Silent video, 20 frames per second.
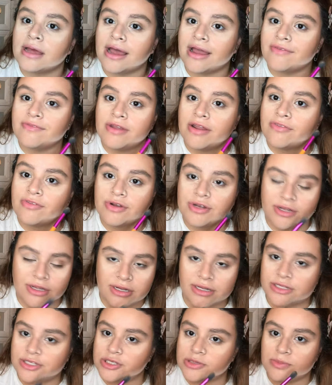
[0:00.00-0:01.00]
I've never
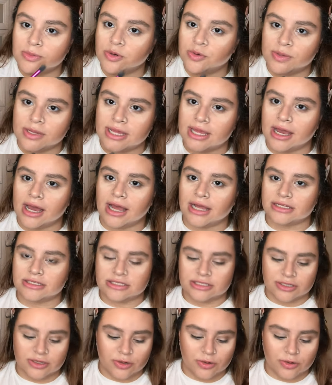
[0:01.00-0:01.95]
done a smoky eye, so